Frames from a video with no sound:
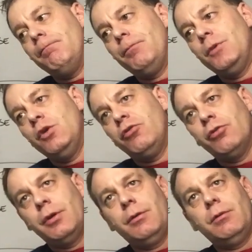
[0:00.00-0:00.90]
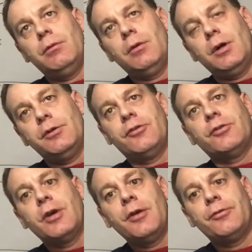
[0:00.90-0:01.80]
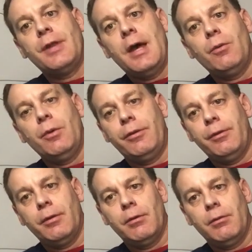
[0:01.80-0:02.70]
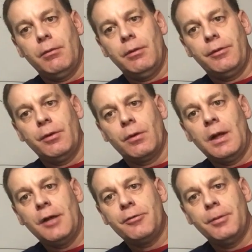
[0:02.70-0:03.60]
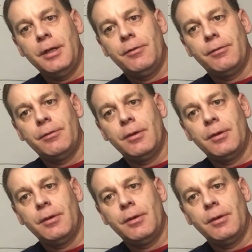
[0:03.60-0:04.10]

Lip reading: you should discuss that with your classmates,